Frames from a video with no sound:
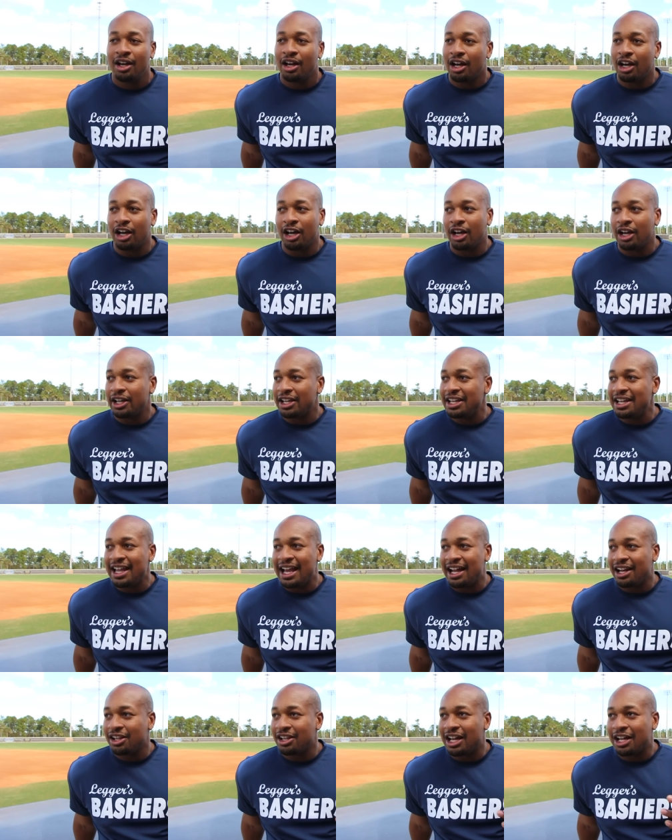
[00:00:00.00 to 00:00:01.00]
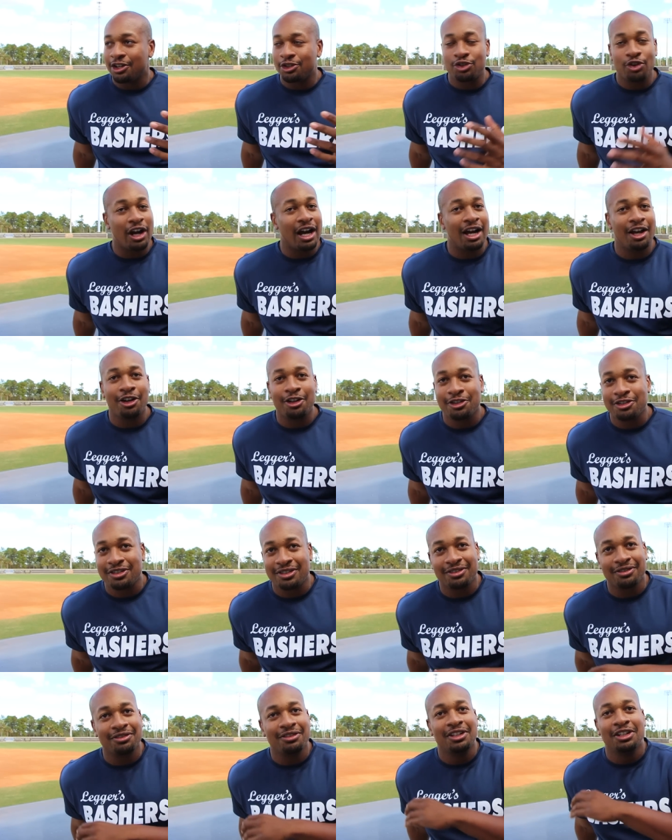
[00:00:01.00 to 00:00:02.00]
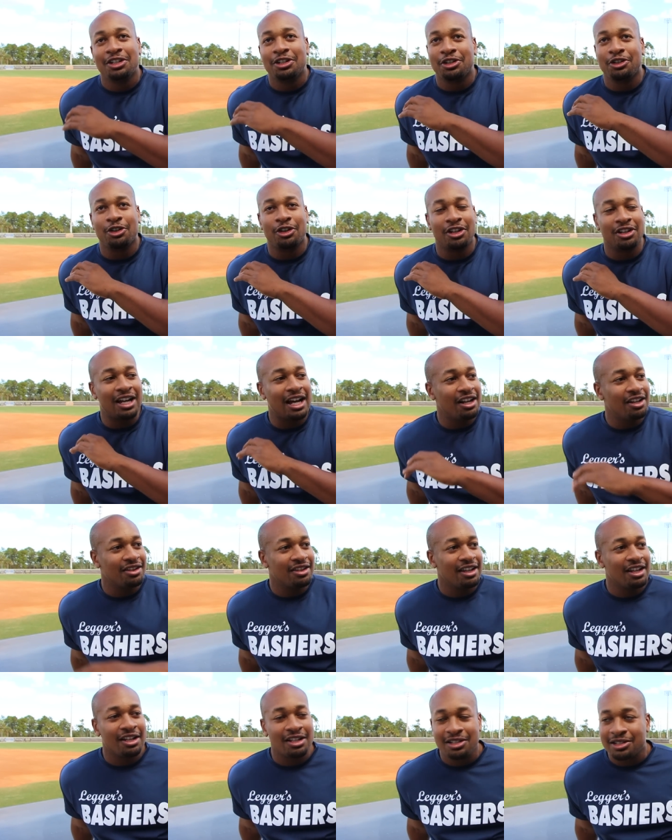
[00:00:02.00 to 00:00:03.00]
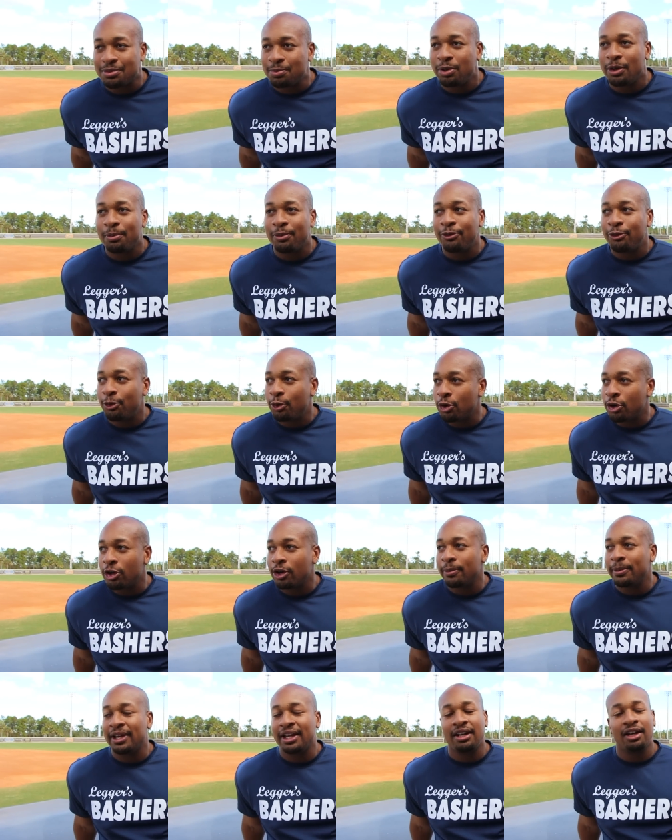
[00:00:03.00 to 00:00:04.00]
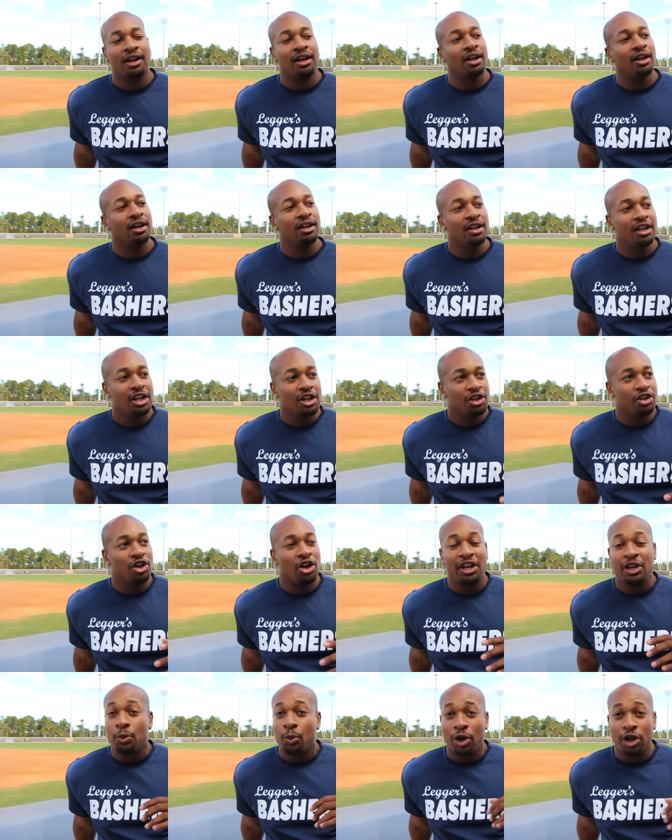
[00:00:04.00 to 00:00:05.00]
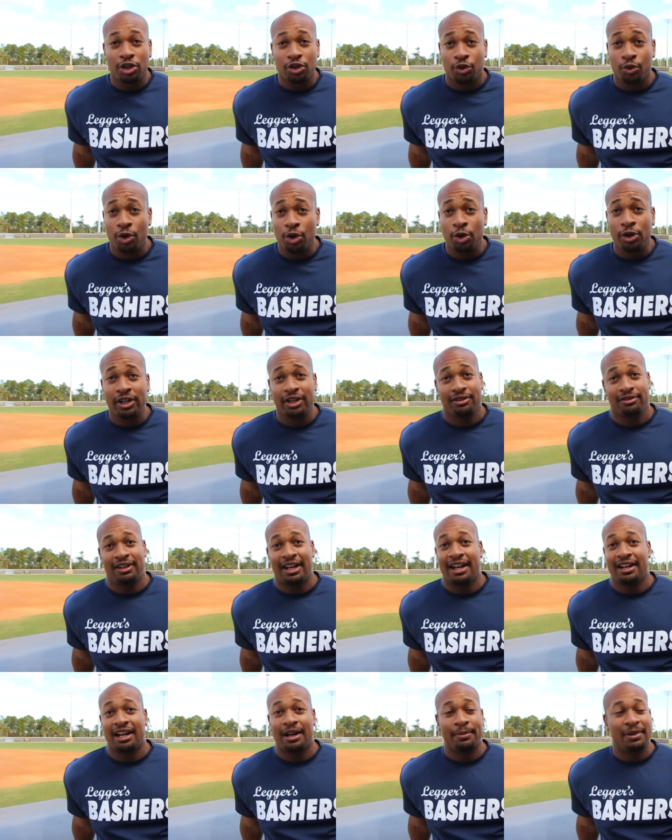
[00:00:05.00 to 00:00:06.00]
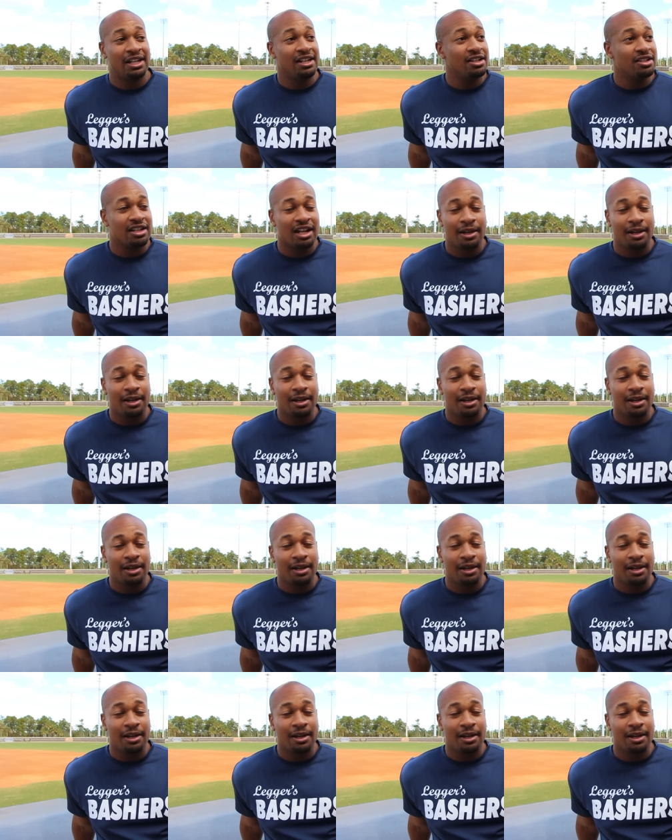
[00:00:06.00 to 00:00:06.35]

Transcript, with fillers: Uh, he had a lot of trials and you know a lot of things put before him, and uh, you know he worked through it. And I mean he's